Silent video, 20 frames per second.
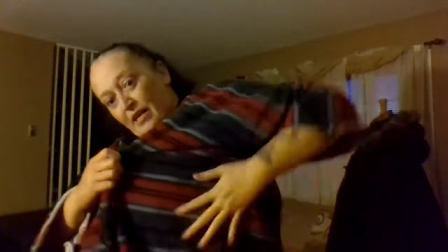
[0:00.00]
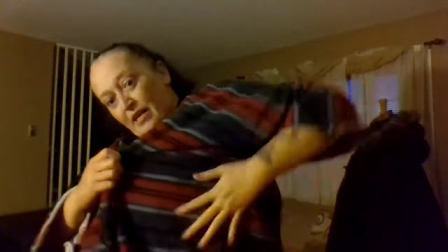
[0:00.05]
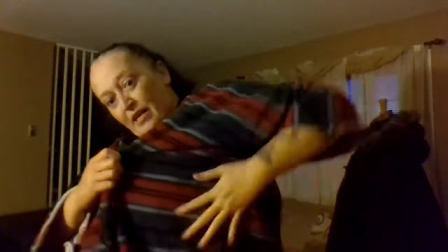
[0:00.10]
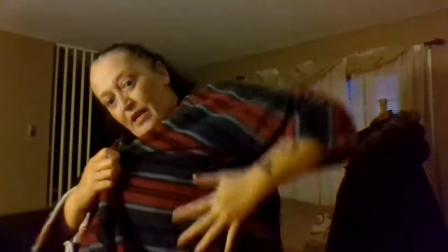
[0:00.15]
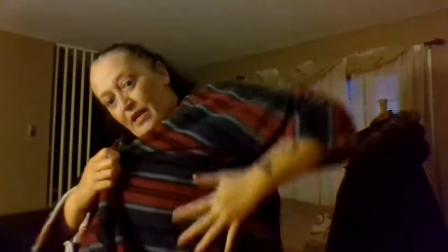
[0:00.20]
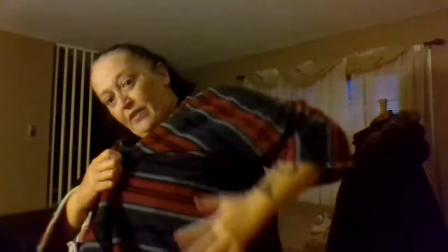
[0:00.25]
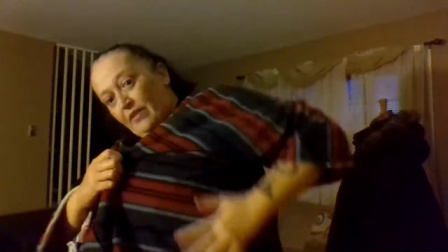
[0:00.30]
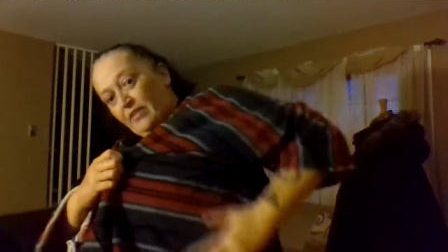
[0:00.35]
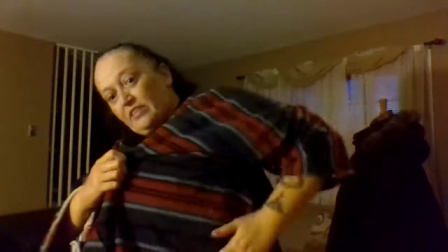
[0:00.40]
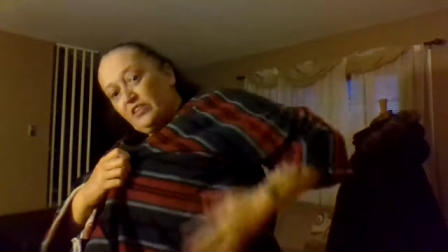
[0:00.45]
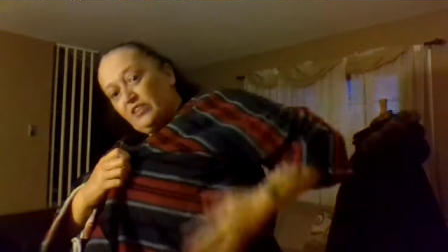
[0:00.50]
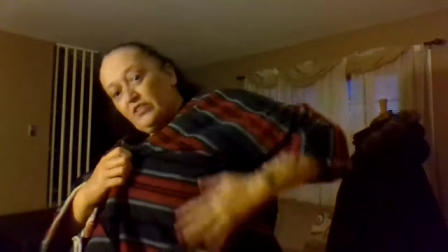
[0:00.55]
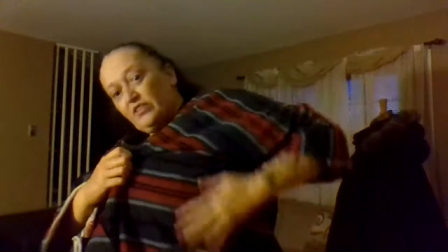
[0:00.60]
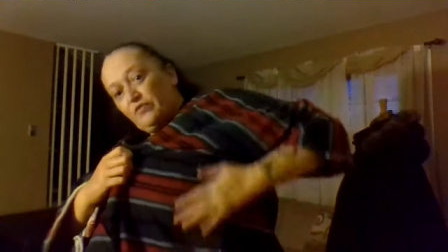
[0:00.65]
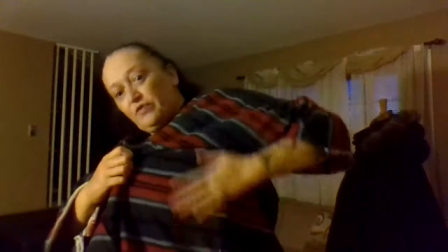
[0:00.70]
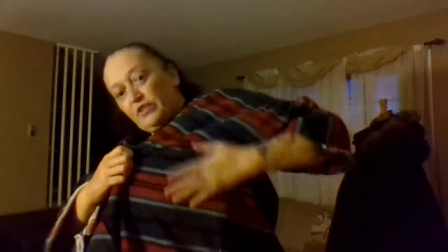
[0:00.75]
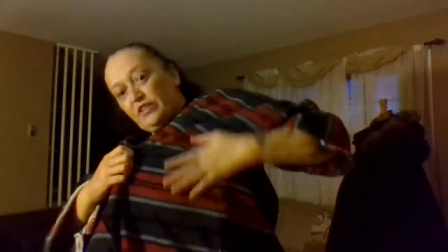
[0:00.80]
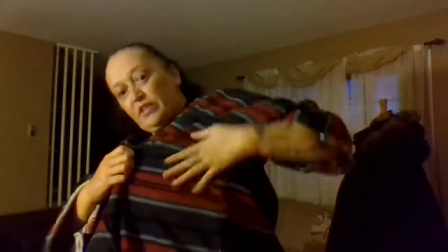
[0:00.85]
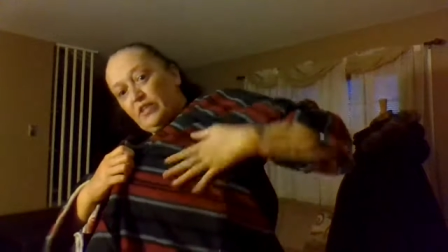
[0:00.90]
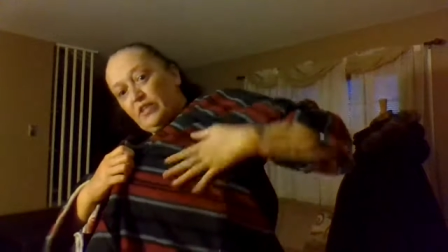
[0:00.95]
Uh, this is
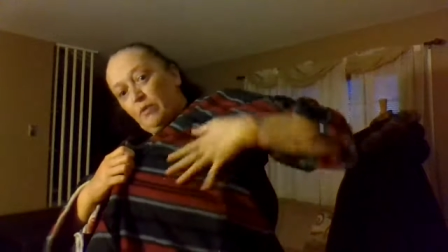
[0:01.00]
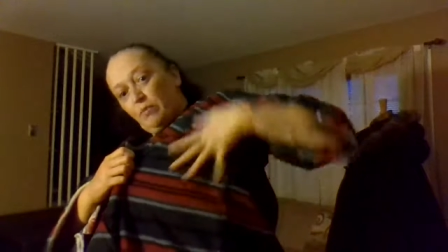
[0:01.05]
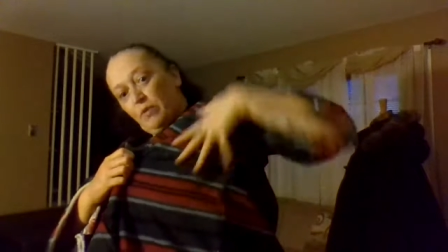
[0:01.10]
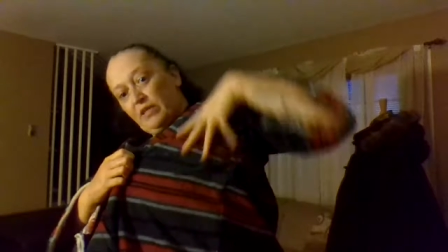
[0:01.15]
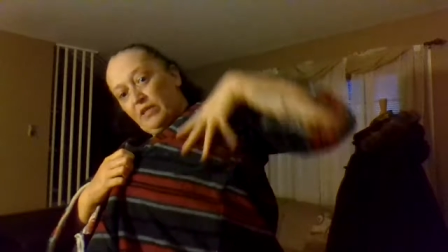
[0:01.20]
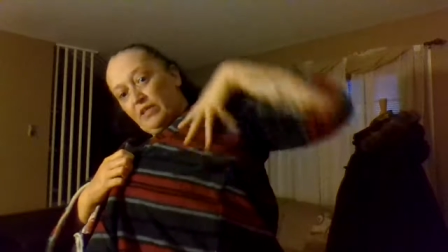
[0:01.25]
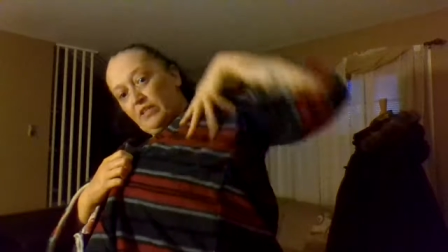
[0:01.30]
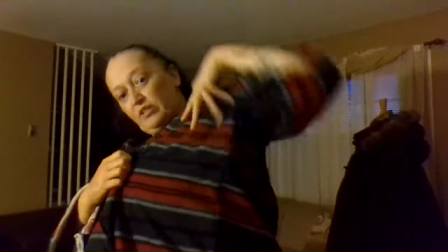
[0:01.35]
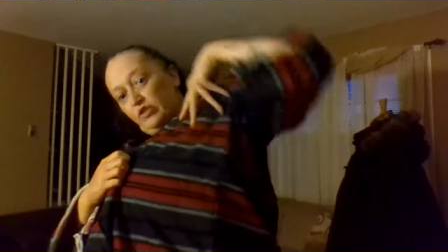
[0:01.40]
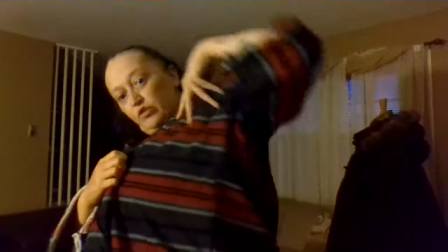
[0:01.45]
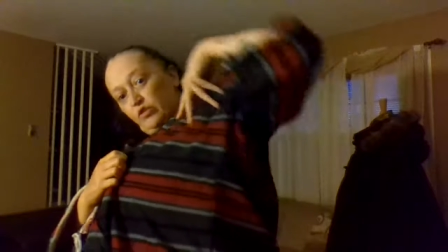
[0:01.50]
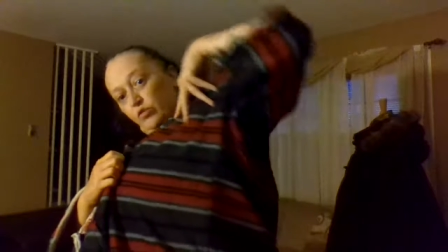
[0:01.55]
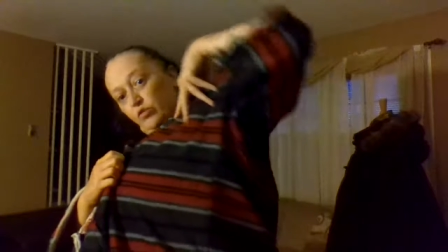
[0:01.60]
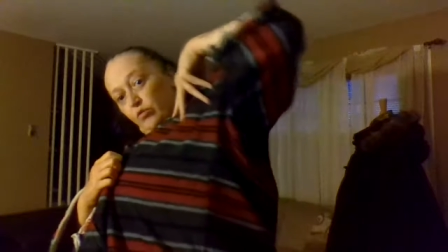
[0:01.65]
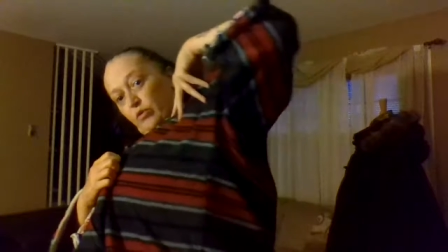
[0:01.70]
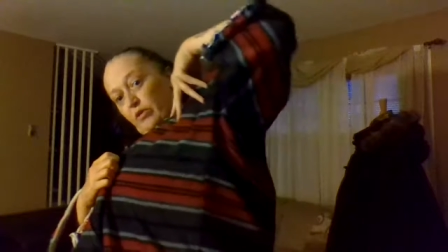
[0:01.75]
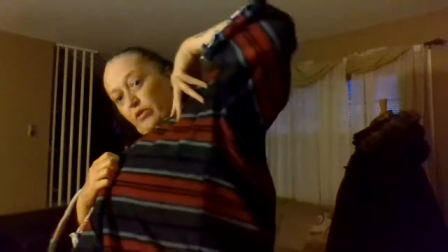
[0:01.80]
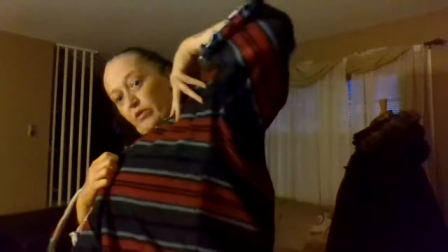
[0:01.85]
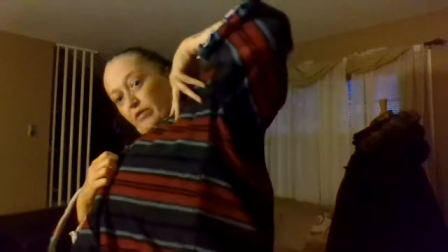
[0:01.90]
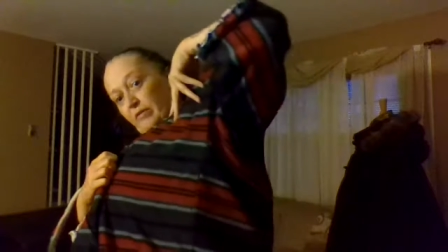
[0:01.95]
for someone that's
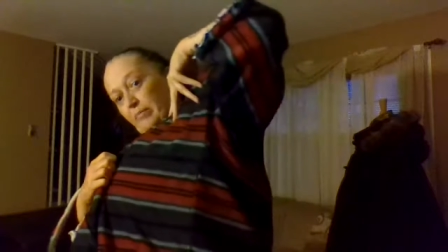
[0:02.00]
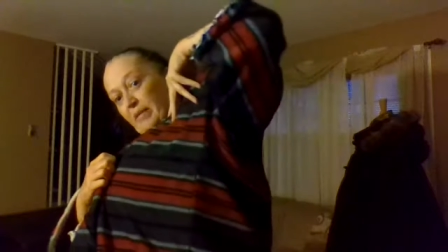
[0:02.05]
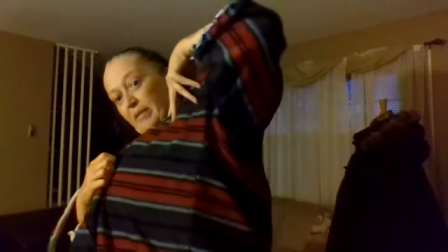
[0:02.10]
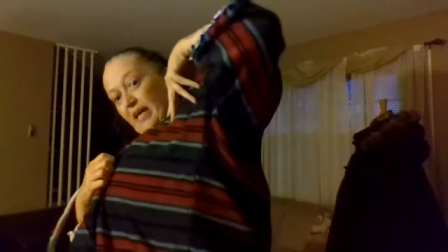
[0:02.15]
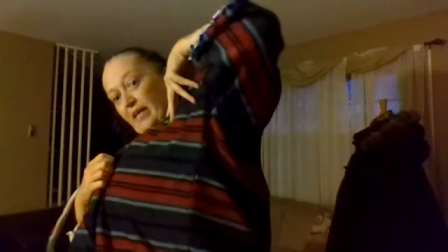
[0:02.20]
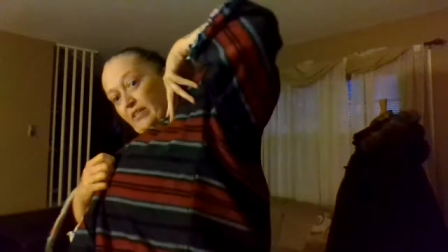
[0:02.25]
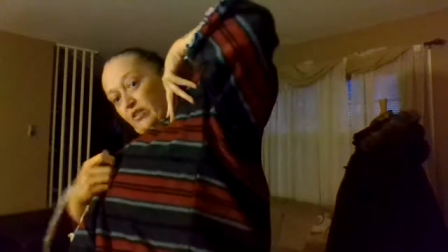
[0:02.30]
shorter than me.